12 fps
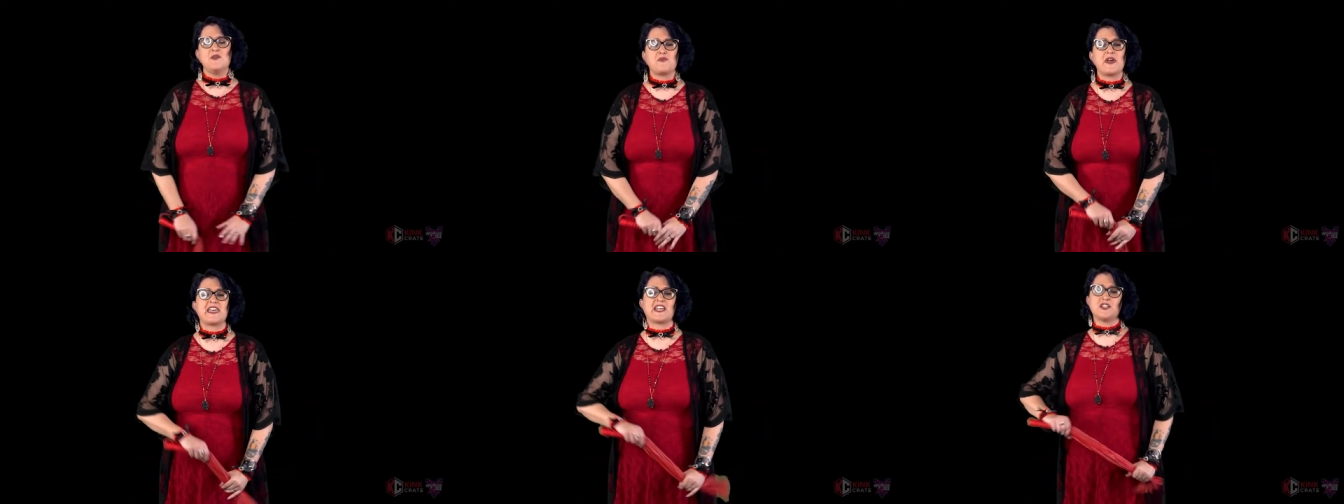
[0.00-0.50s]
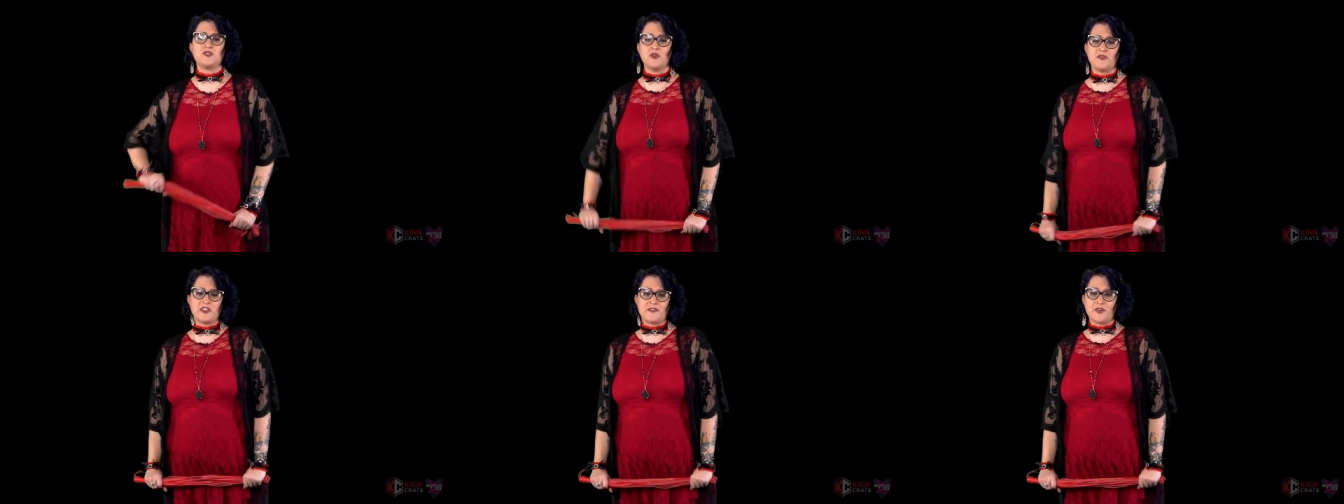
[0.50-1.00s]
break out a tool
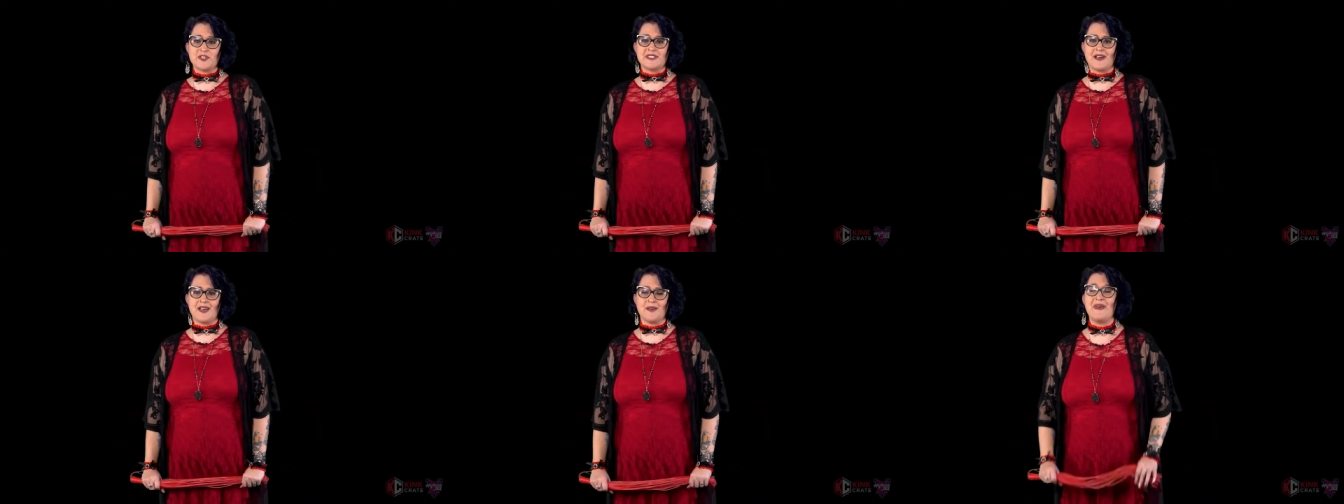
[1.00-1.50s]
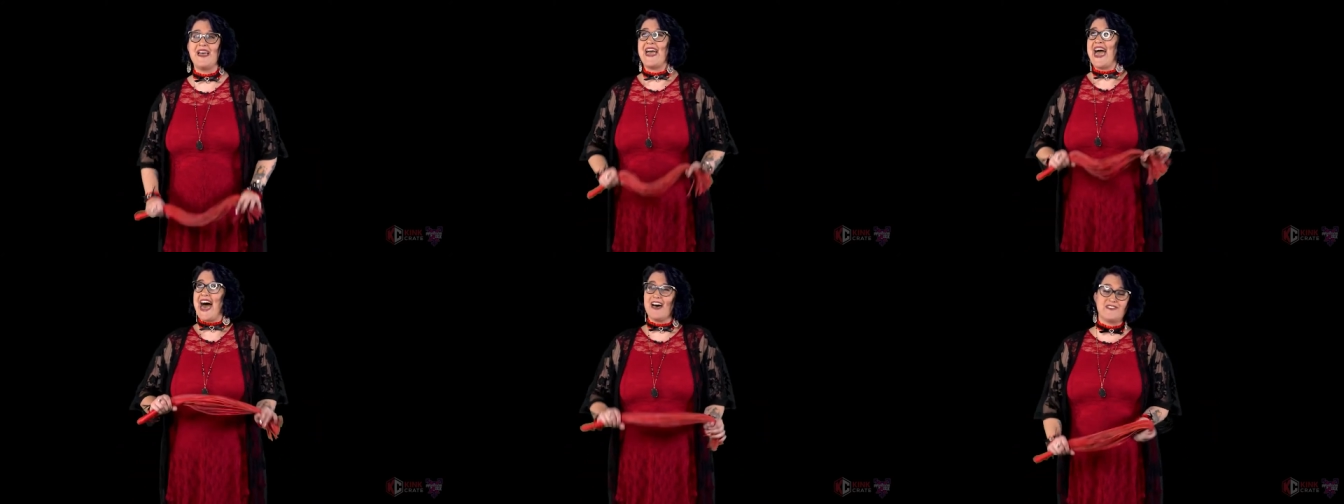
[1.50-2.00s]
for the first time,
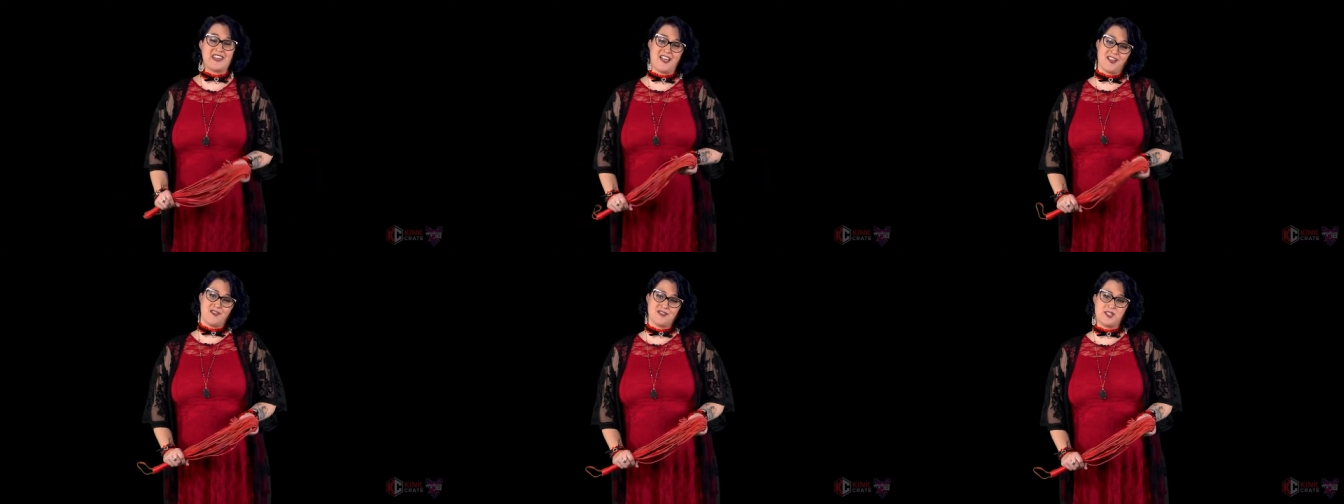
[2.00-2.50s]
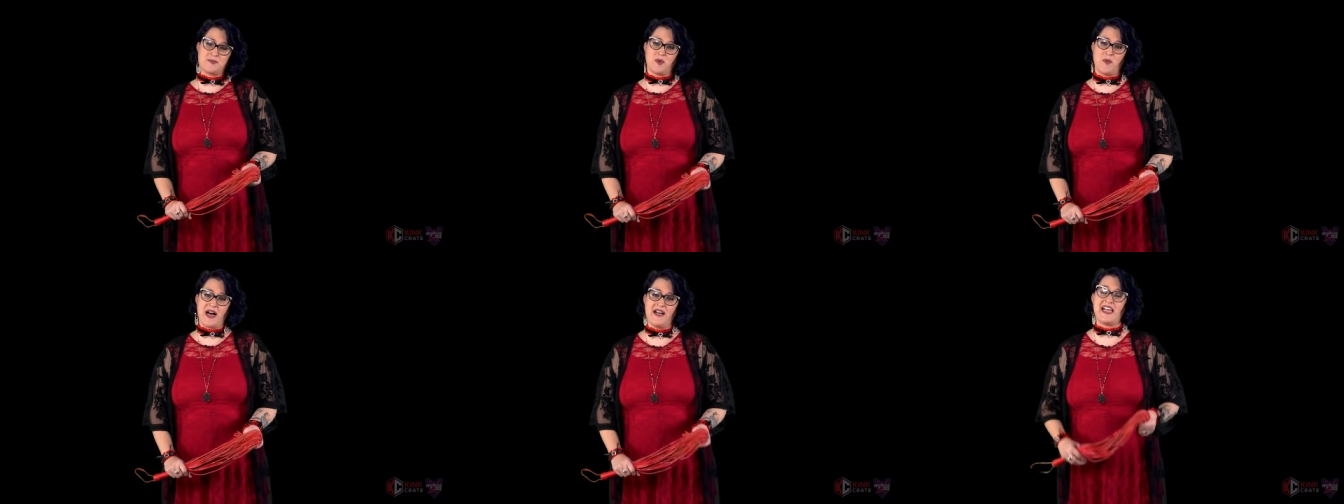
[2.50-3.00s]
have it not go super
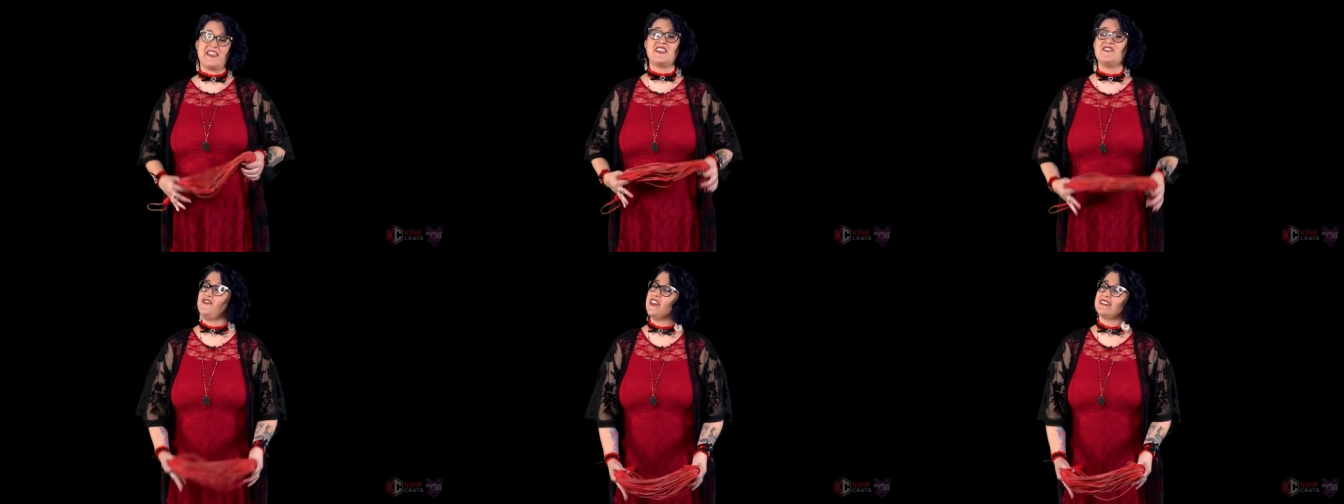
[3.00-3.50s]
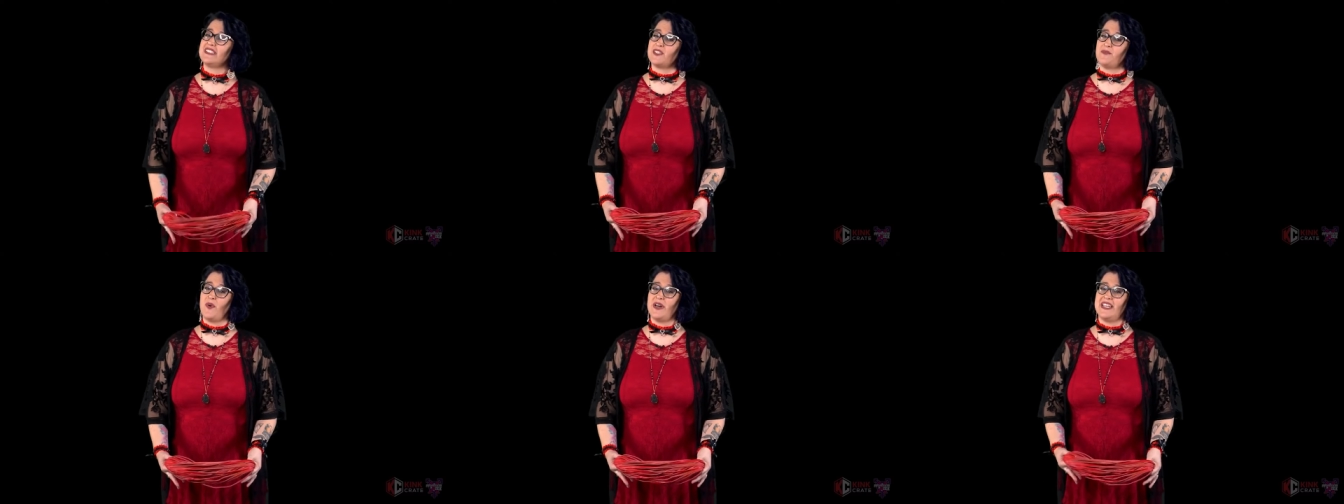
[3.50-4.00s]
well, and then feel
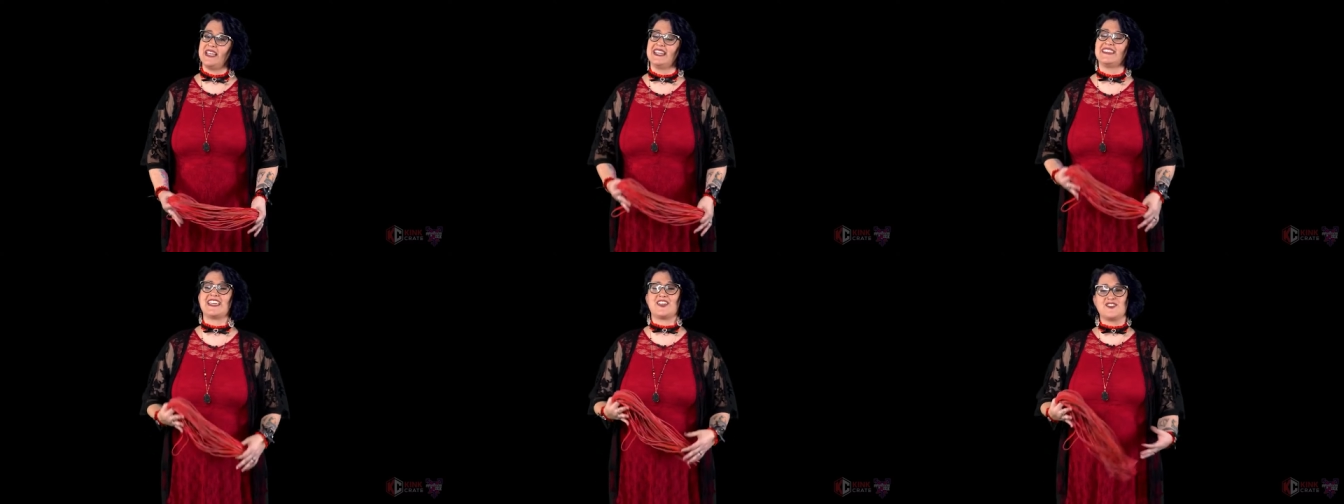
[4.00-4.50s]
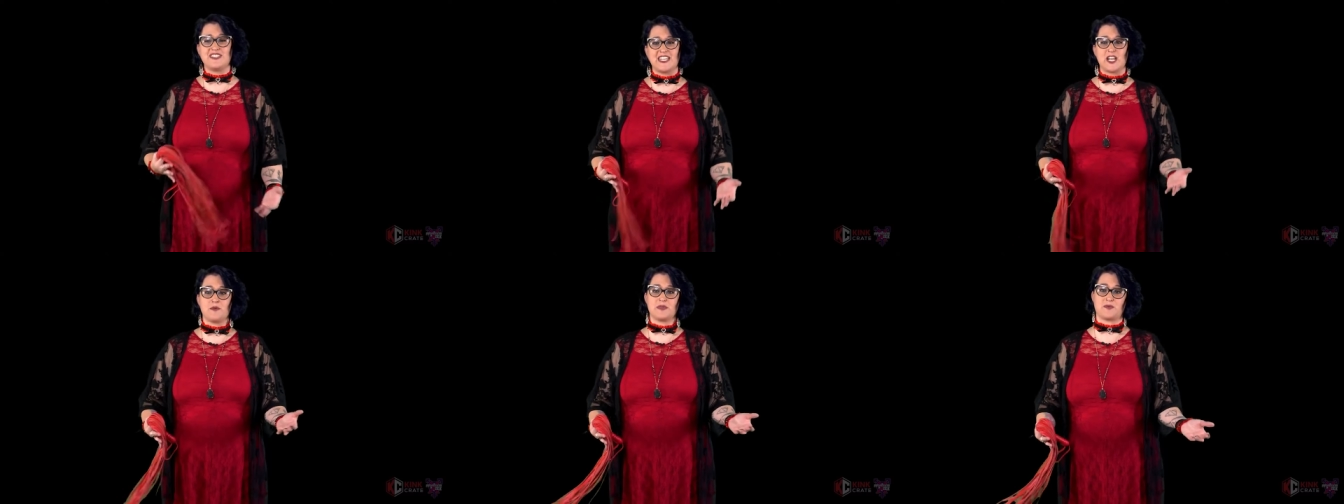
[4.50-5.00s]
disappointed like your date
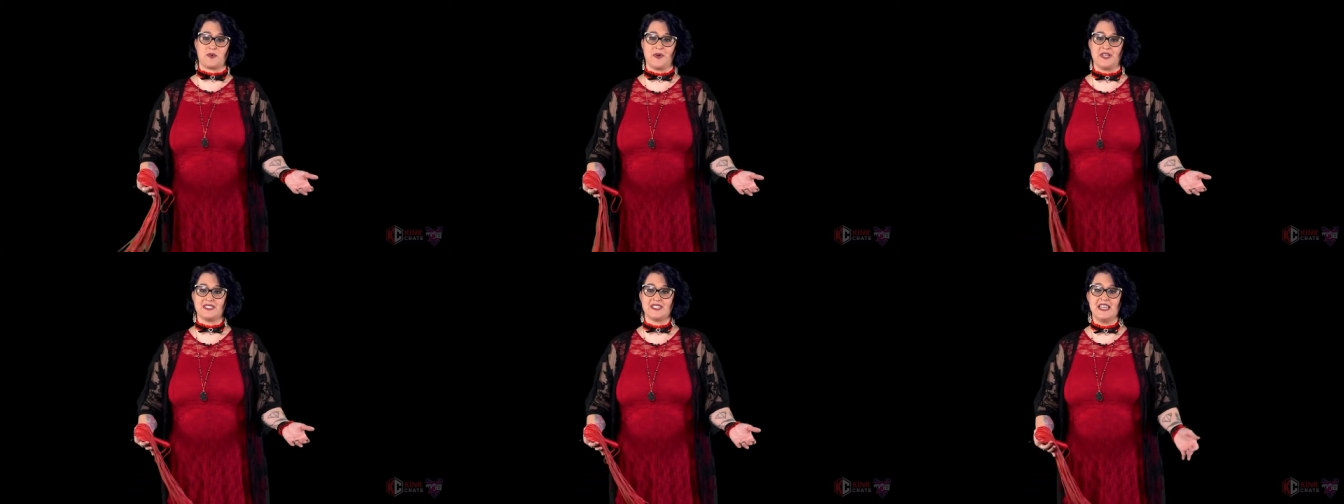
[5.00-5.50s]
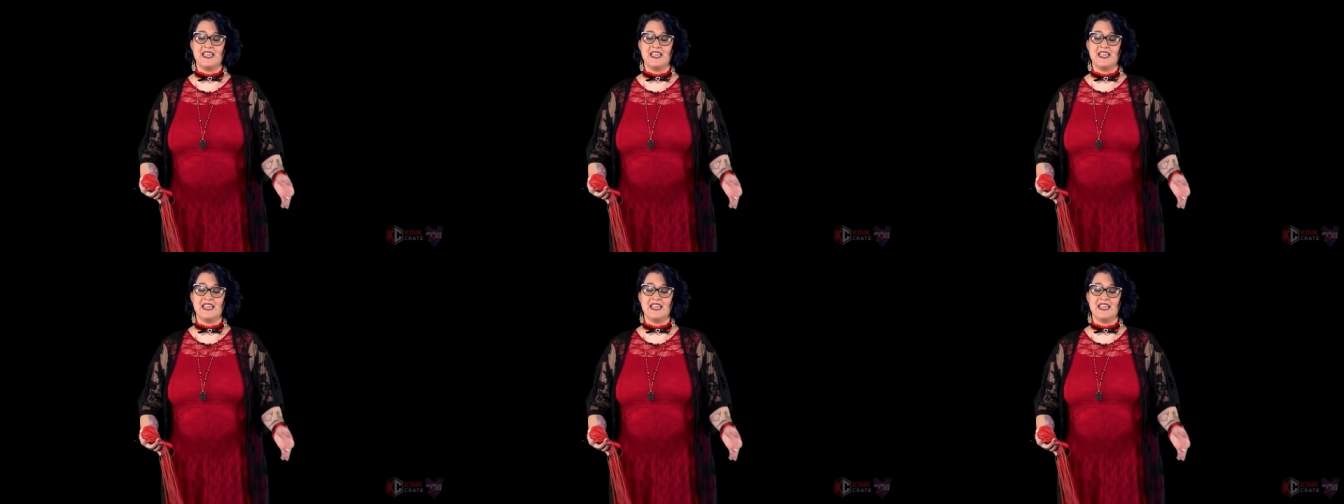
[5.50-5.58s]
night was ruined.